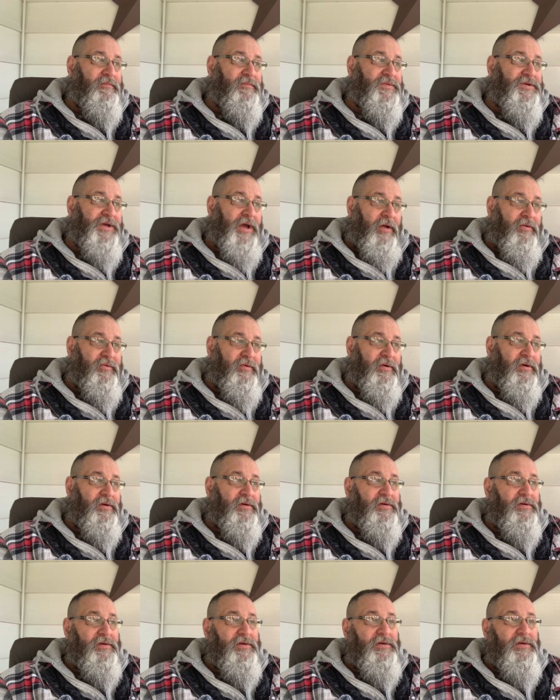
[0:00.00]
shelter,
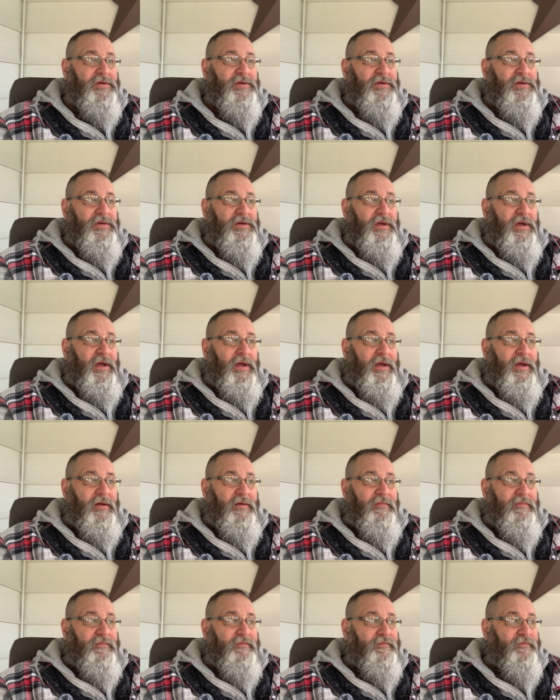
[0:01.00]

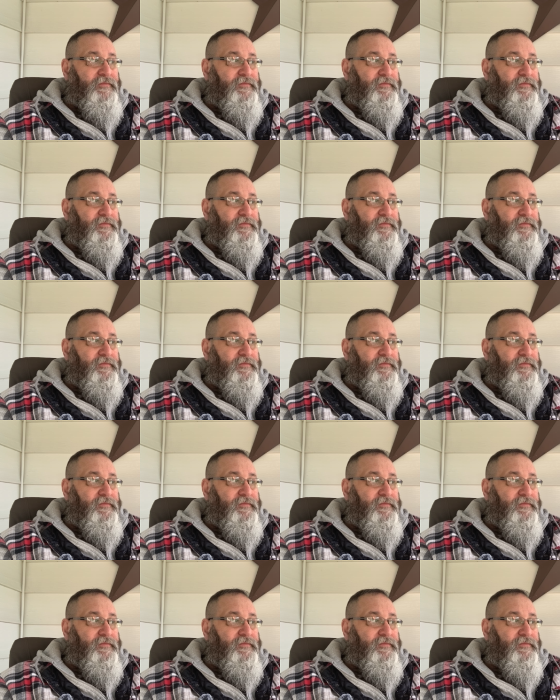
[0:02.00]
um,